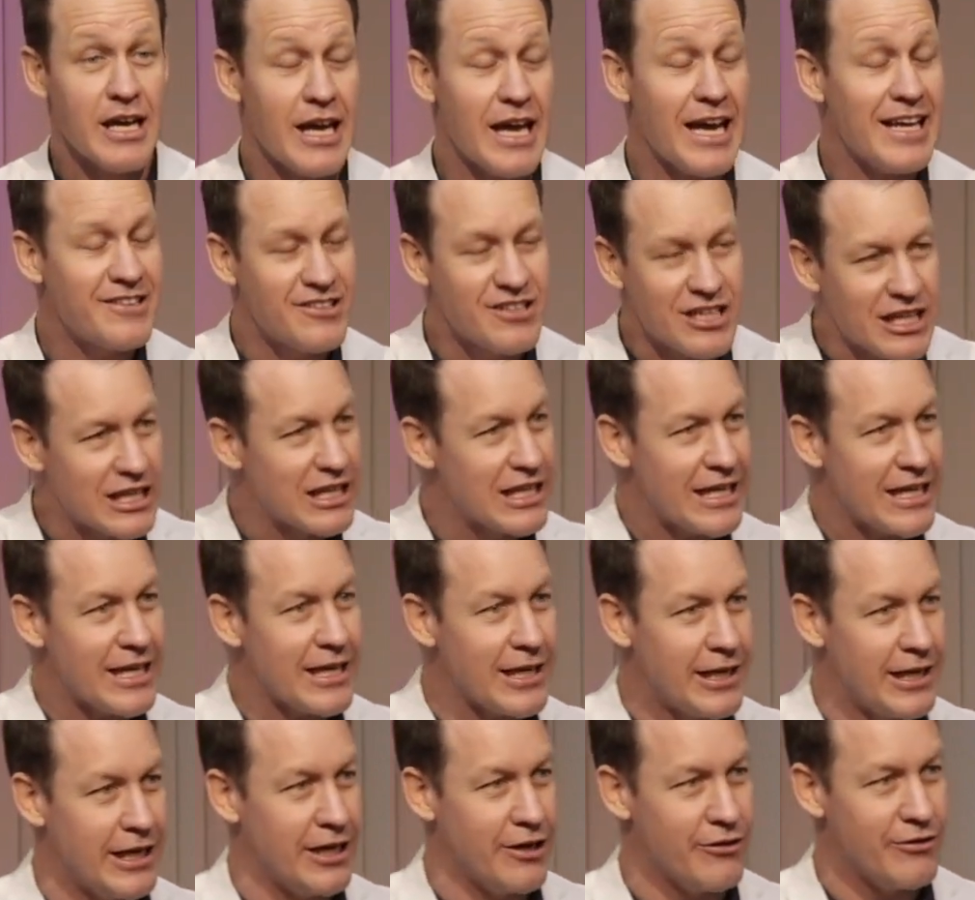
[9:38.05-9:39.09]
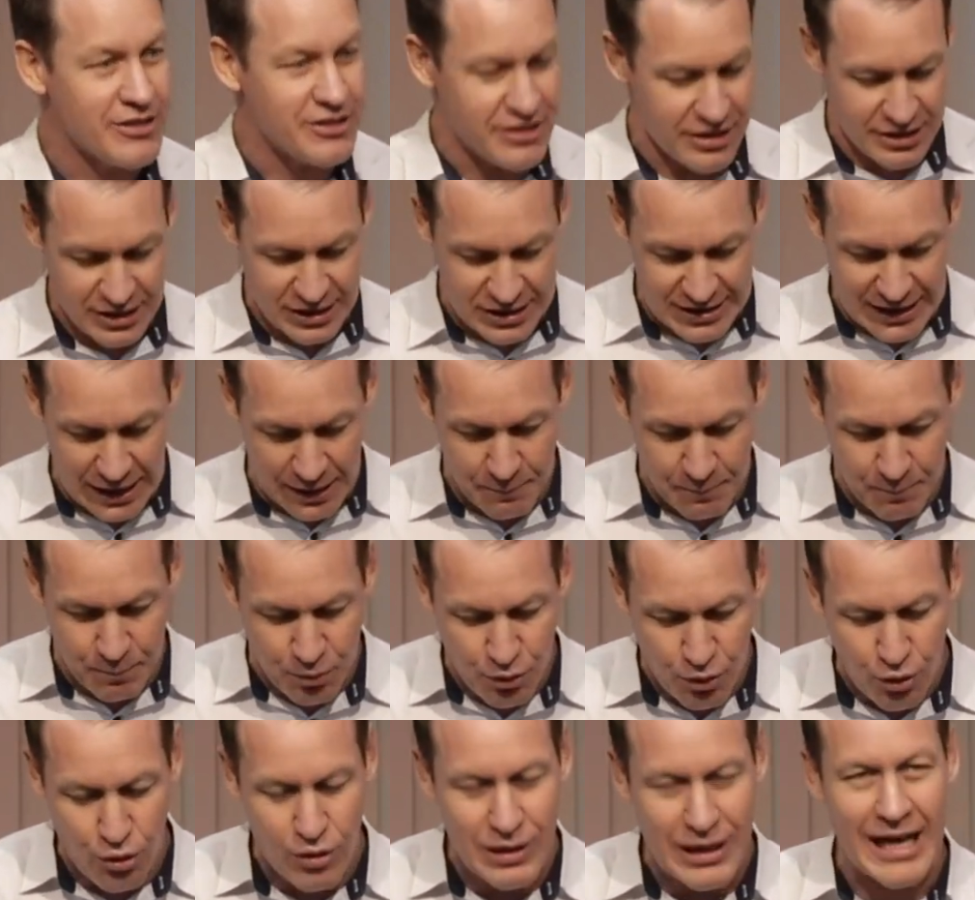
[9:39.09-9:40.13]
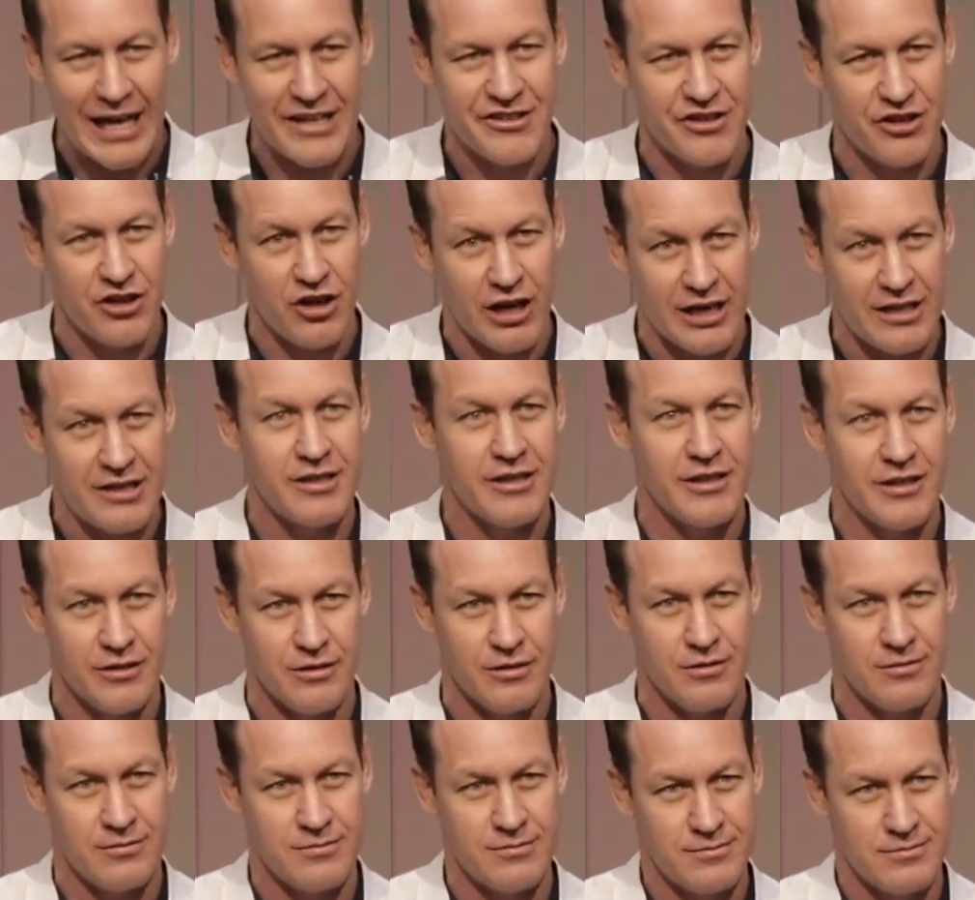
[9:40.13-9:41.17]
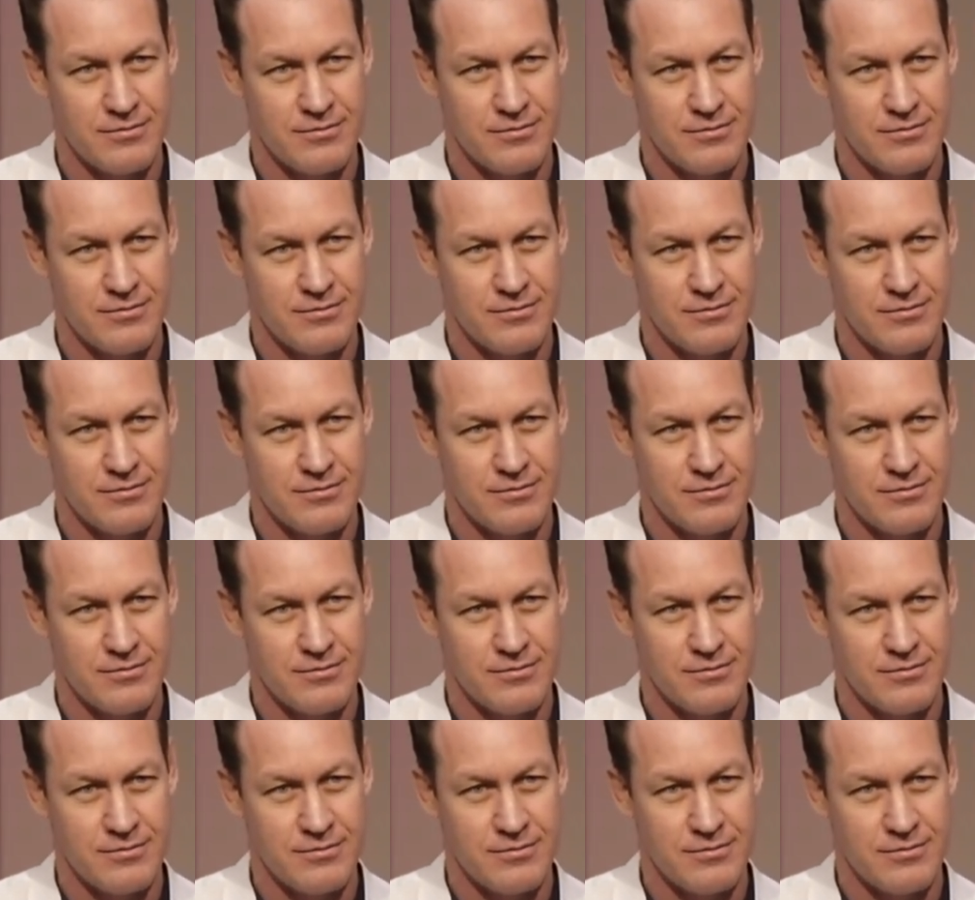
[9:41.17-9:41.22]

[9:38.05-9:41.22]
it's clear here, isn't it, that Paul has an ideal.